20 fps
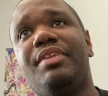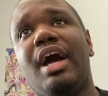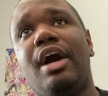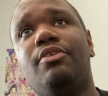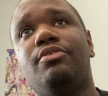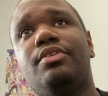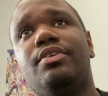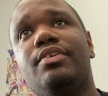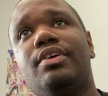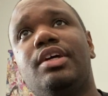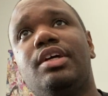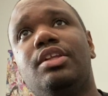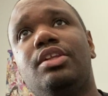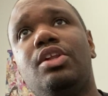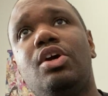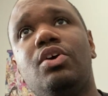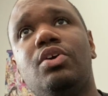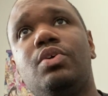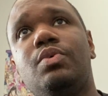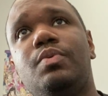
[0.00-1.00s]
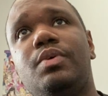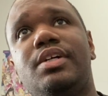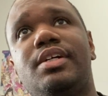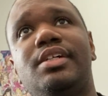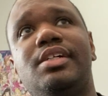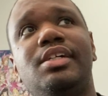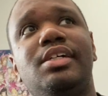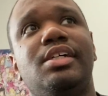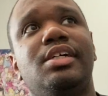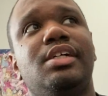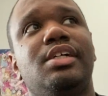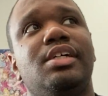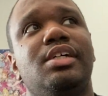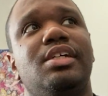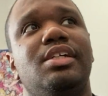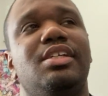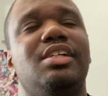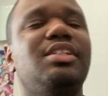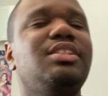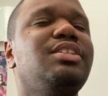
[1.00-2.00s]
Now, Lokowa,
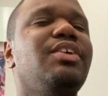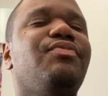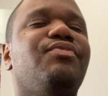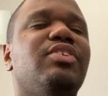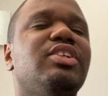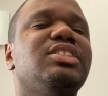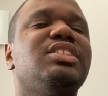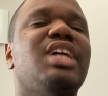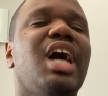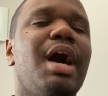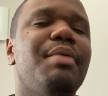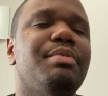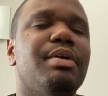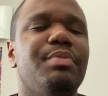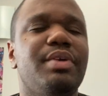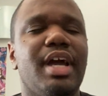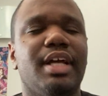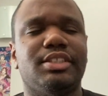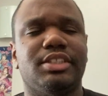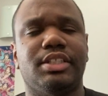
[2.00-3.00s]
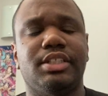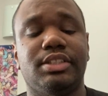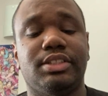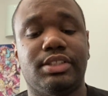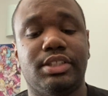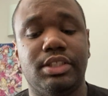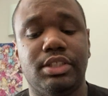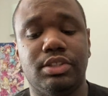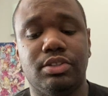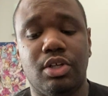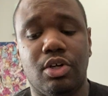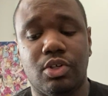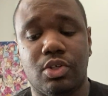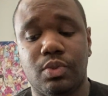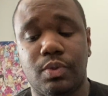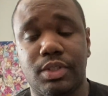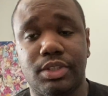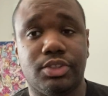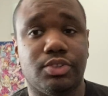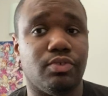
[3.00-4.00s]
this is the first time that we actually see
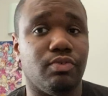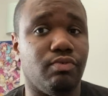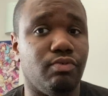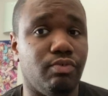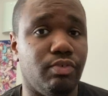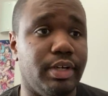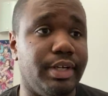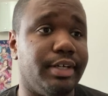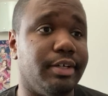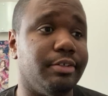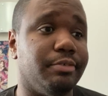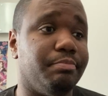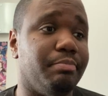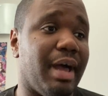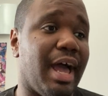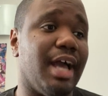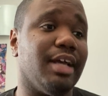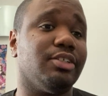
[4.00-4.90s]
Lokowa's real